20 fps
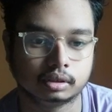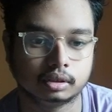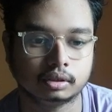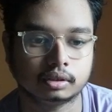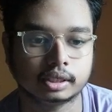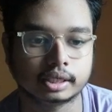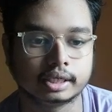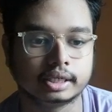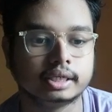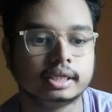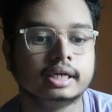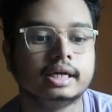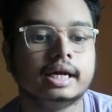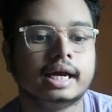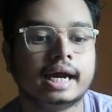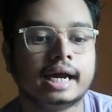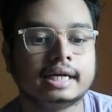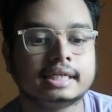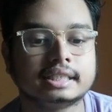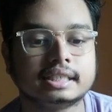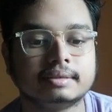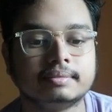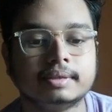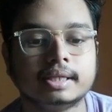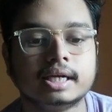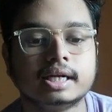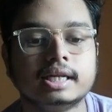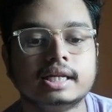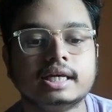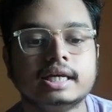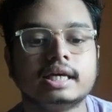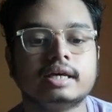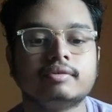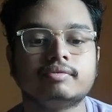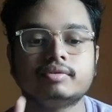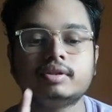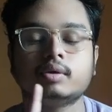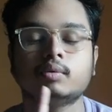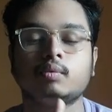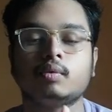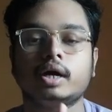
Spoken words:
Okay, and similarly if the